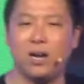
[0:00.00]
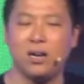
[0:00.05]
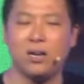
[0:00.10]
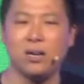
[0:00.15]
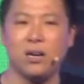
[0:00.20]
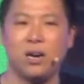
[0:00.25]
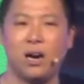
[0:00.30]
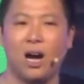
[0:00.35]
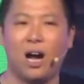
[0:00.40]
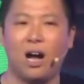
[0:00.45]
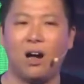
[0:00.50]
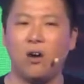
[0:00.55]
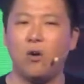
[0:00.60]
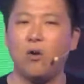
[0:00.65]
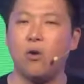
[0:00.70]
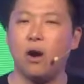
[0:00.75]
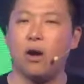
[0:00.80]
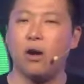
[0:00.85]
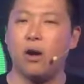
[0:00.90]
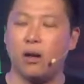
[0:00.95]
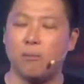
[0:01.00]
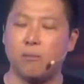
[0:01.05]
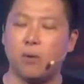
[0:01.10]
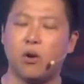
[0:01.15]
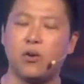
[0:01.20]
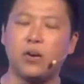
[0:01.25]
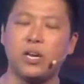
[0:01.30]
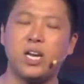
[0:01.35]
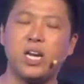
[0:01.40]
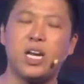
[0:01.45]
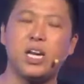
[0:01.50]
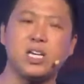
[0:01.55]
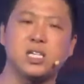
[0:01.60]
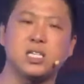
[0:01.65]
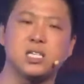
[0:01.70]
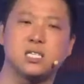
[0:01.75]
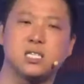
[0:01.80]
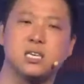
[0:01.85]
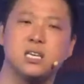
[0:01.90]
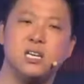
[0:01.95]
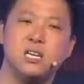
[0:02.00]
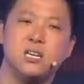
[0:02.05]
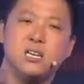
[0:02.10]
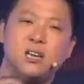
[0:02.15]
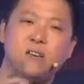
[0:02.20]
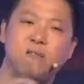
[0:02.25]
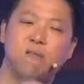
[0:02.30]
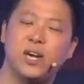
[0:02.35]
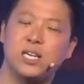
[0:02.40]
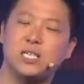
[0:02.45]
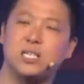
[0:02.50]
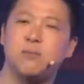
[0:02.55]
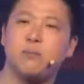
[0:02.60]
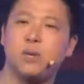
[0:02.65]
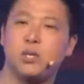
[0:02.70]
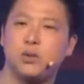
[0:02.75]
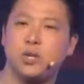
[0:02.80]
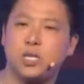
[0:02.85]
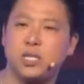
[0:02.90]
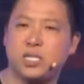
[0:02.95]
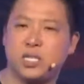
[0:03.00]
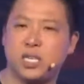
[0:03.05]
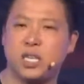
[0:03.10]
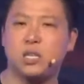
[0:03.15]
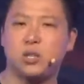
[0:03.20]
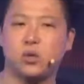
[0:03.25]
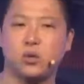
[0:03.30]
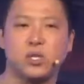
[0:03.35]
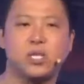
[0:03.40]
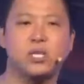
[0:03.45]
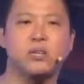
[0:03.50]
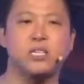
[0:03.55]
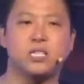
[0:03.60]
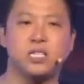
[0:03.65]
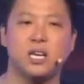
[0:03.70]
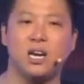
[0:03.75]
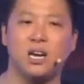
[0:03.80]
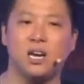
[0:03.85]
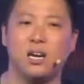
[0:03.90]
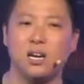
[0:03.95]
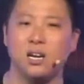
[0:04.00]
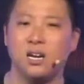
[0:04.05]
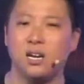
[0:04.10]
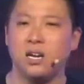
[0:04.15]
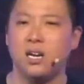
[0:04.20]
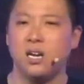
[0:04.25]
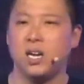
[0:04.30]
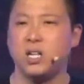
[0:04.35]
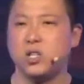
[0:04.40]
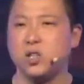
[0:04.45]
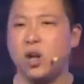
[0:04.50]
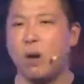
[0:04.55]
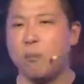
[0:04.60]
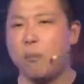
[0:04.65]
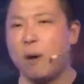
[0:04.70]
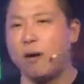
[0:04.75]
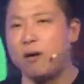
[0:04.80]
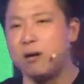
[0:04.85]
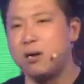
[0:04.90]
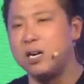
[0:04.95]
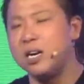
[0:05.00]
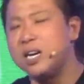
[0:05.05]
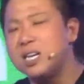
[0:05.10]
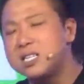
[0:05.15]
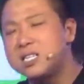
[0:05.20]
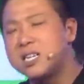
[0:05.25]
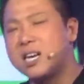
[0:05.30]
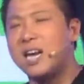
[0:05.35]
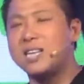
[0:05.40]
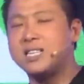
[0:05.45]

why I am only interested in investing between seed to Series A. It's not about us